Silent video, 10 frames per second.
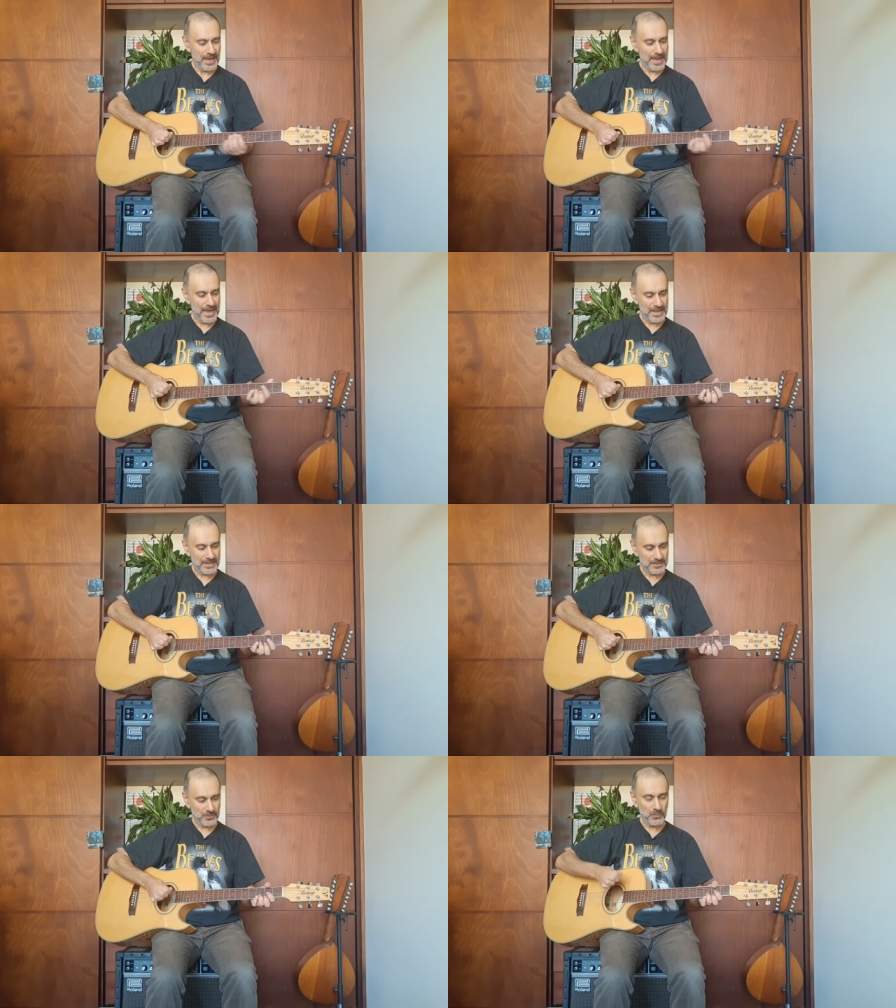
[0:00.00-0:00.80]

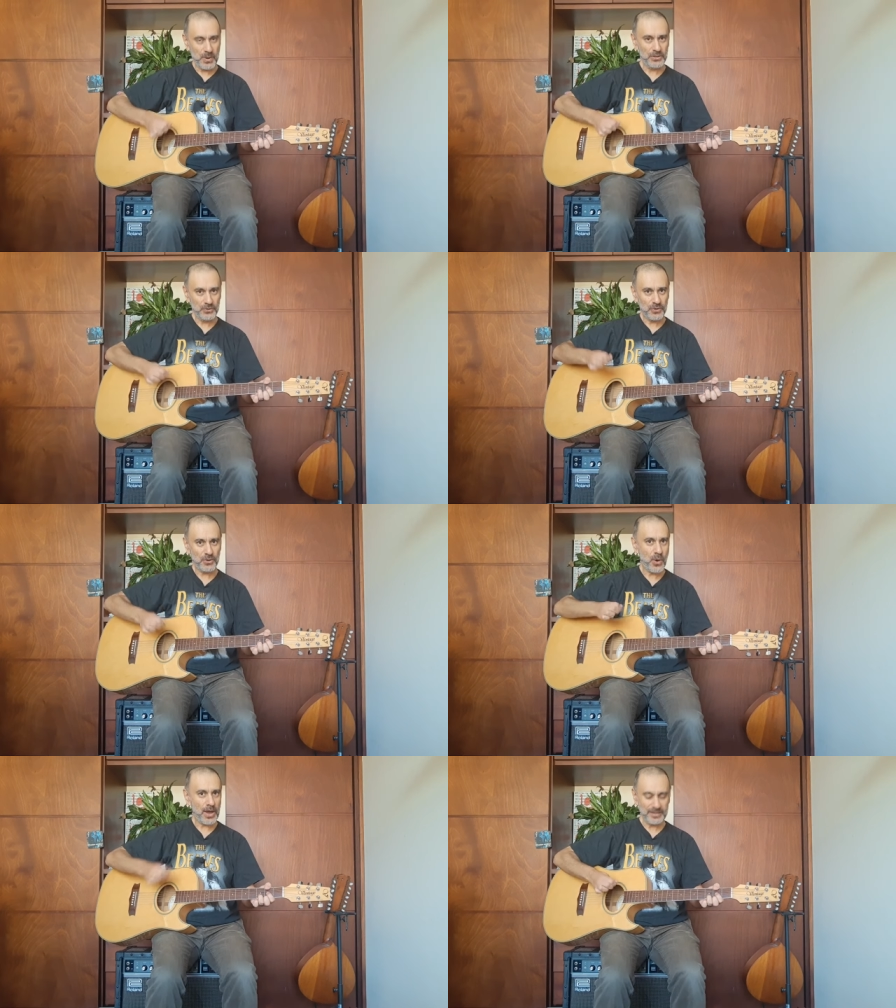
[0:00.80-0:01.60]
And when you're
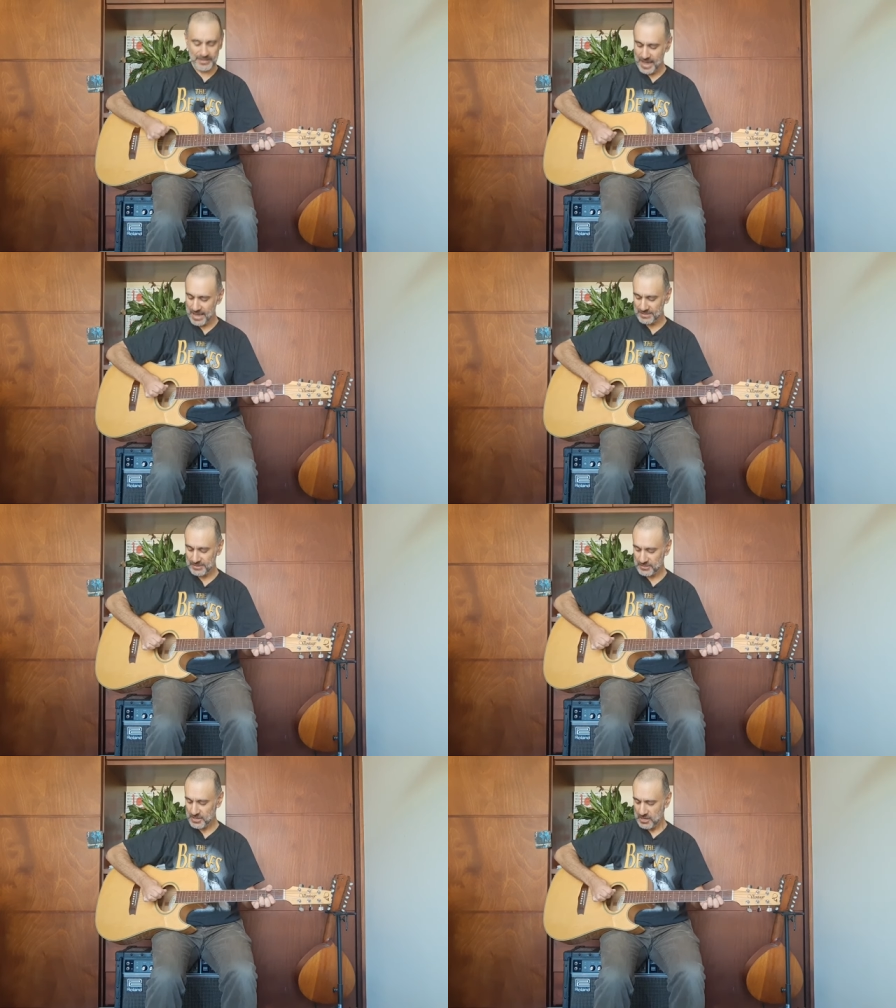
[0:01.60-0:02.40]
quite
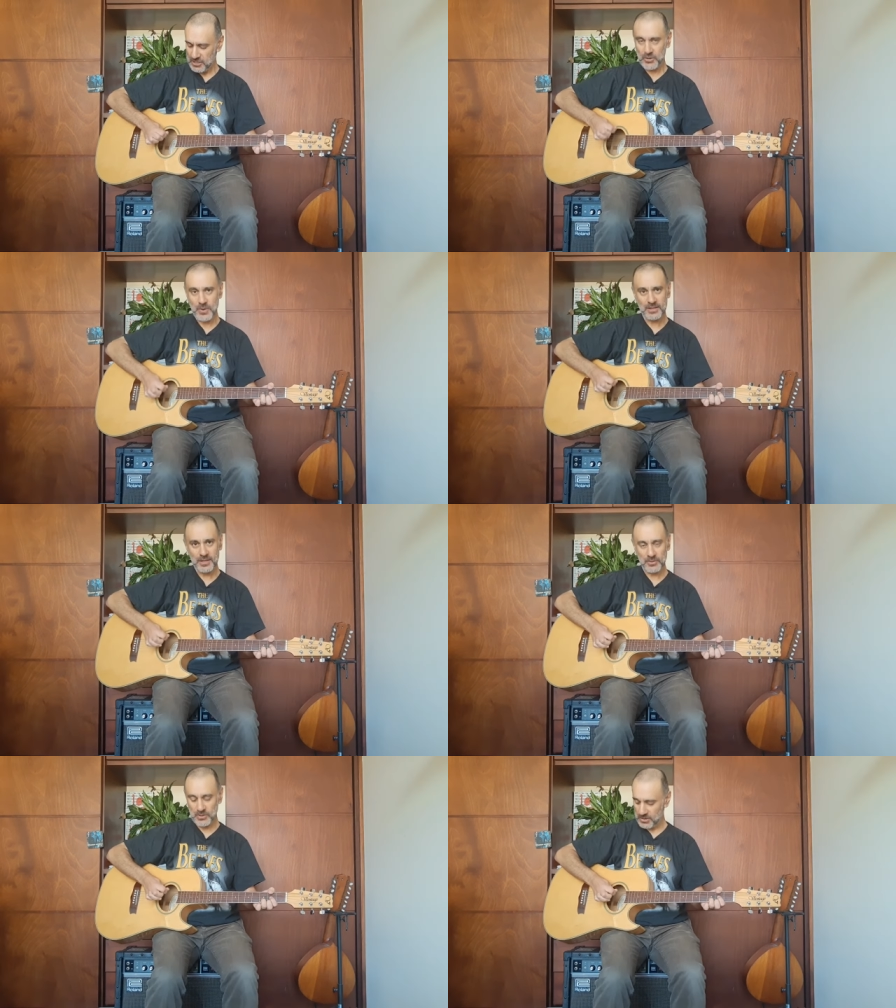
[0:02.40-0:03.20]
tense, you end
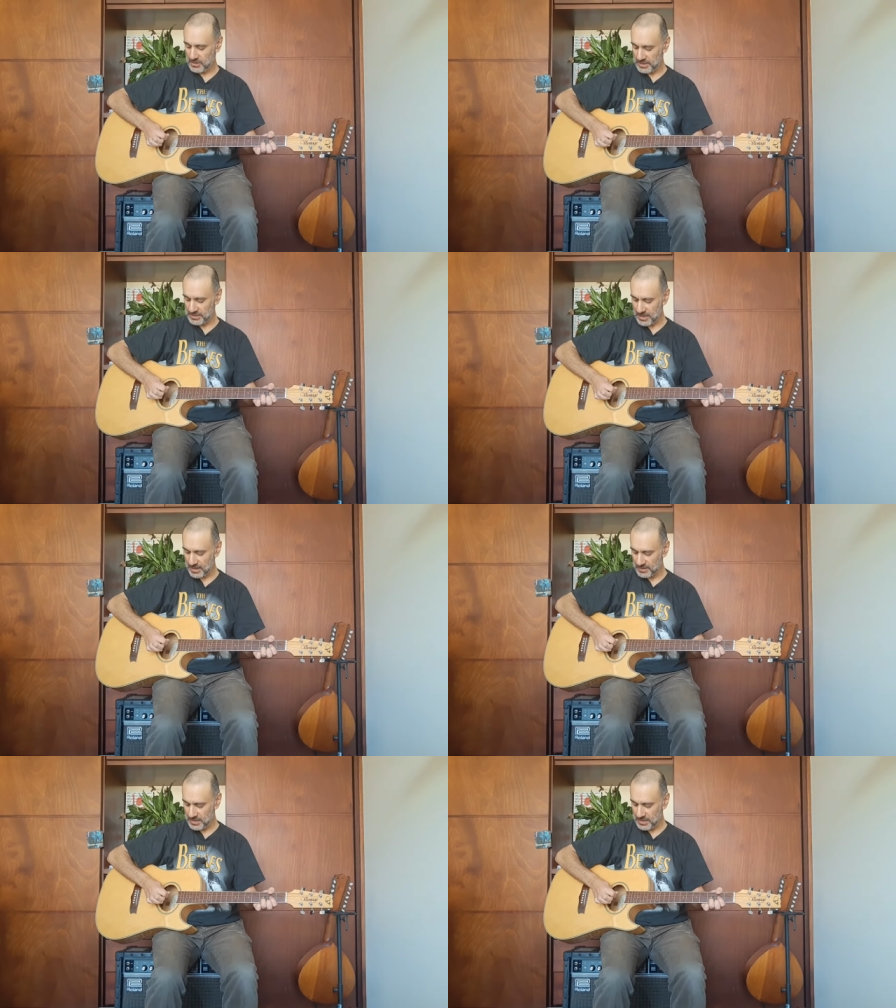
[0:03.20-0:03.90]
up doing things like